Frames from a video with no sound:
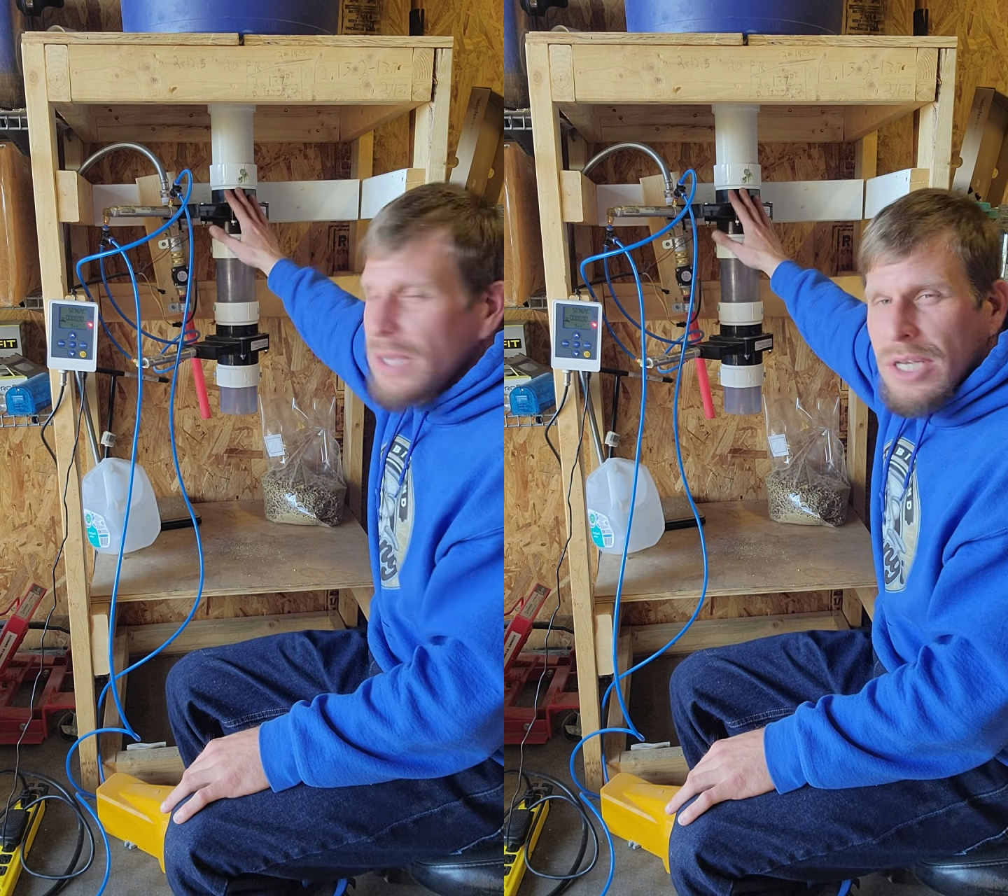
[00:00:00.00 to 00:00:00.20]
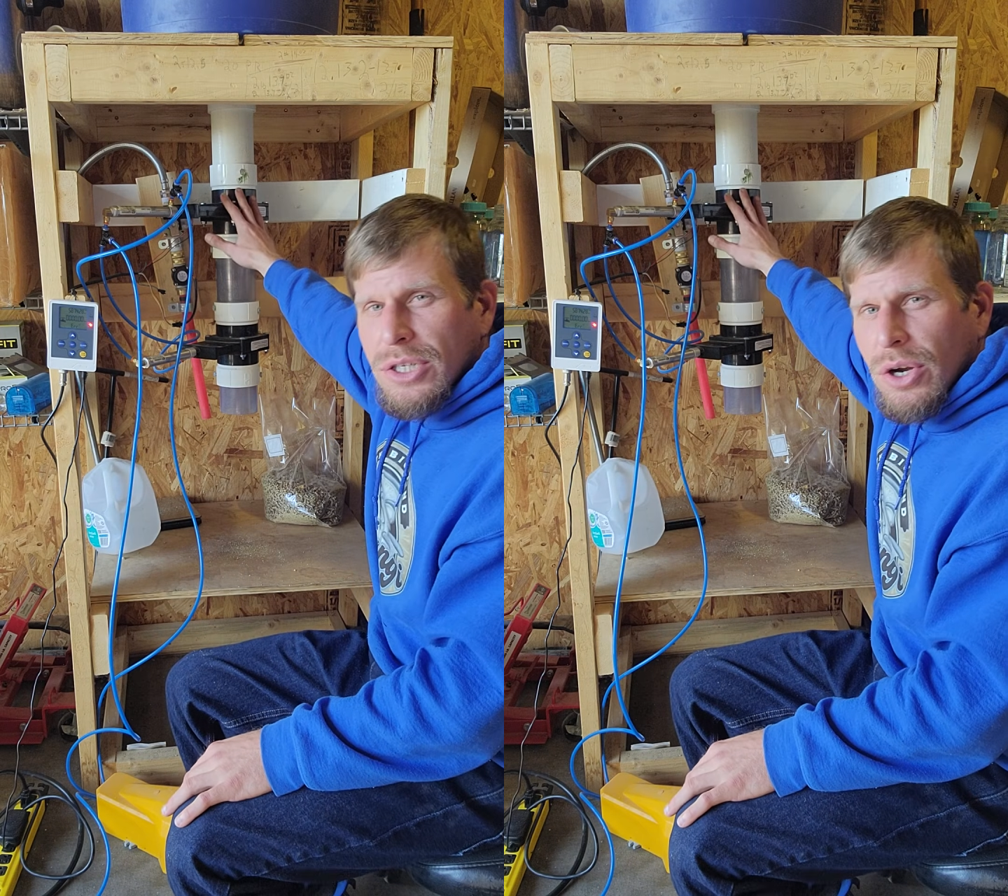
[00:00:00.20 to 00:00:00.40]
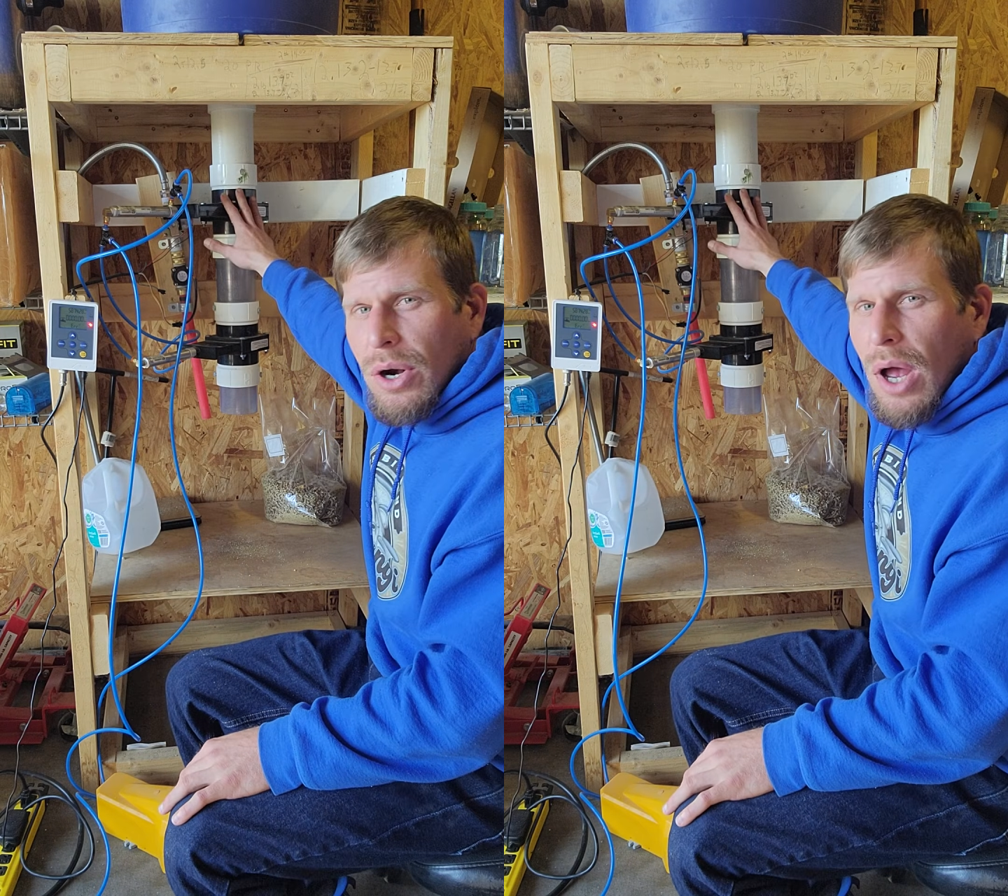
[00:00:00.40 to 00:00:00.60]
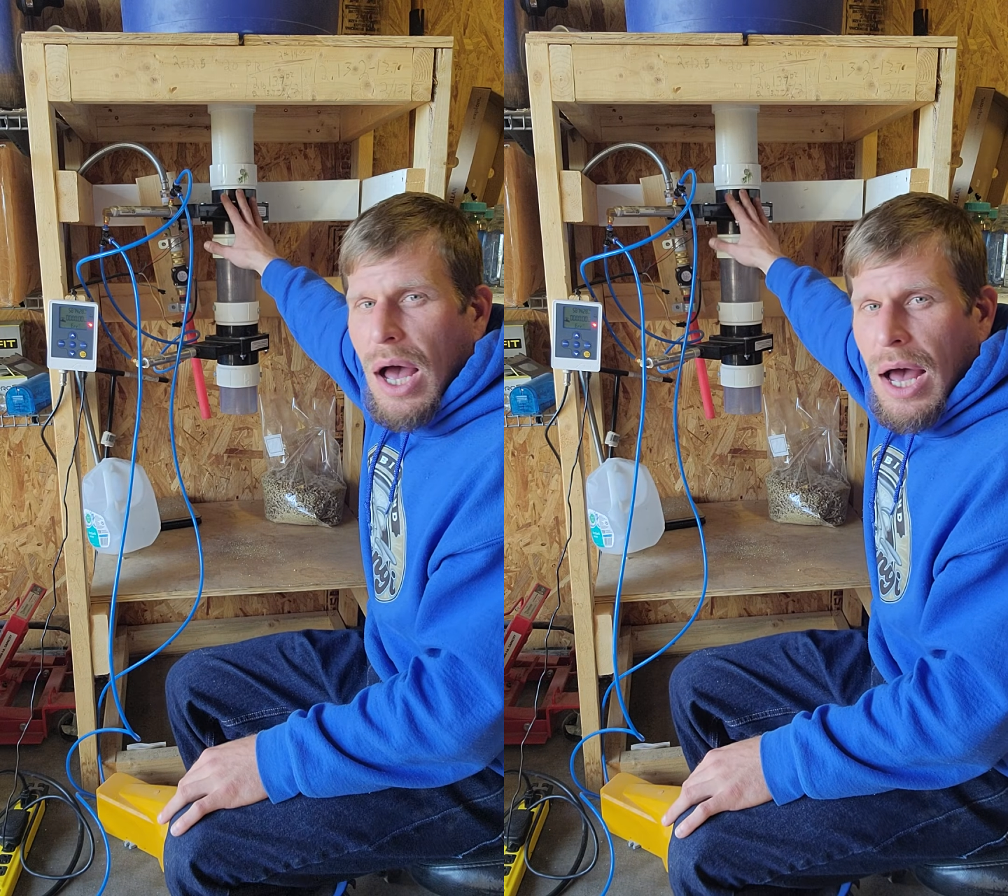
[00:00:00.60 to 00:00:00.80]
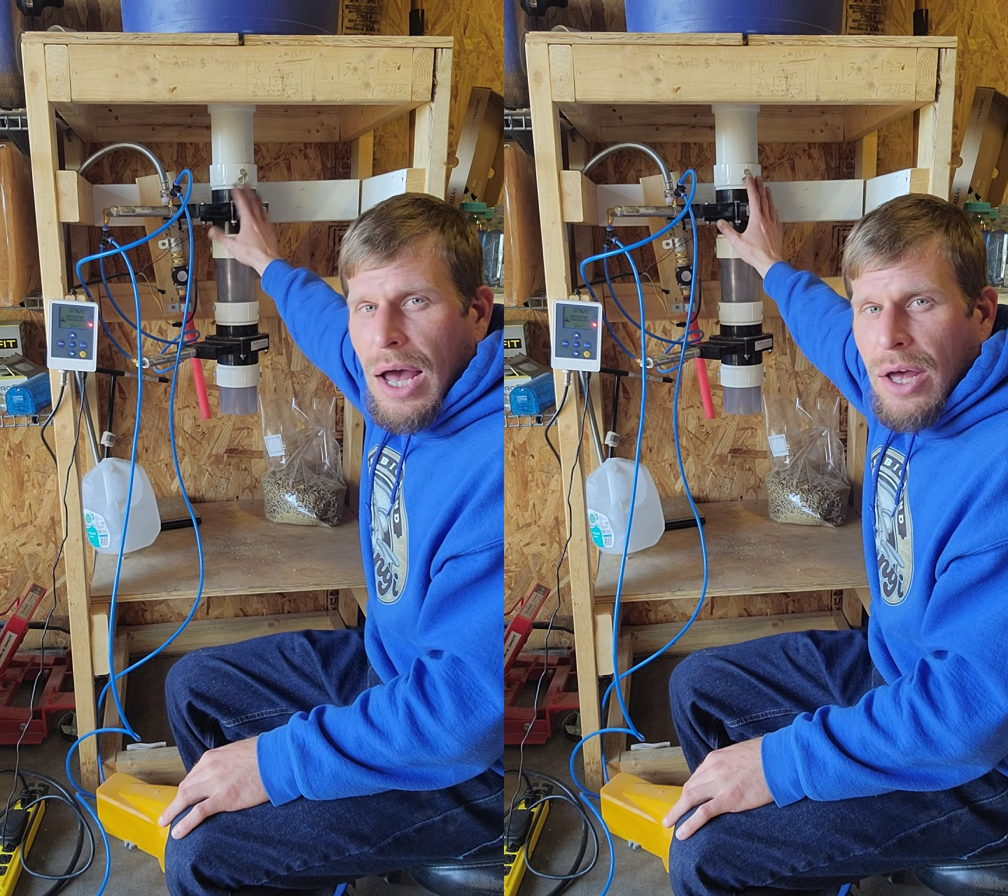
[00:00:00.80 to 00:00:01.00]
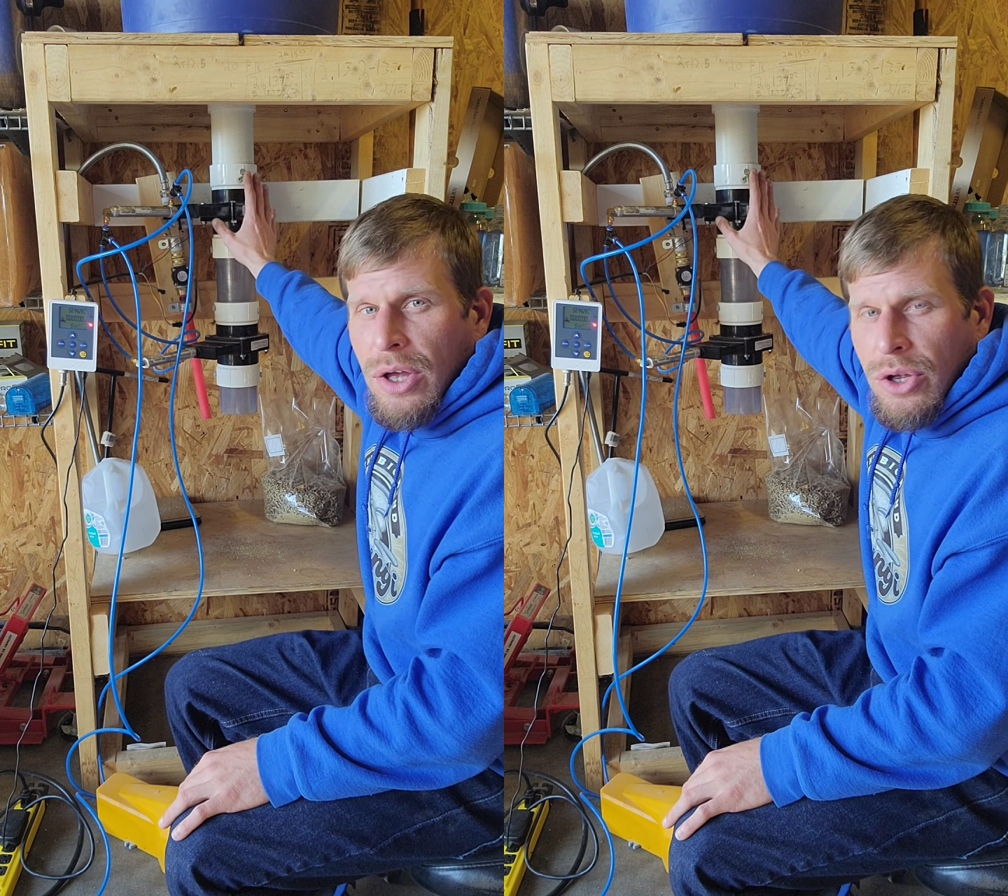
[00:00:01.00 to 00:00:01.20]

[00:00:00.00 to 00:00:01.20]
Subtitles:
These are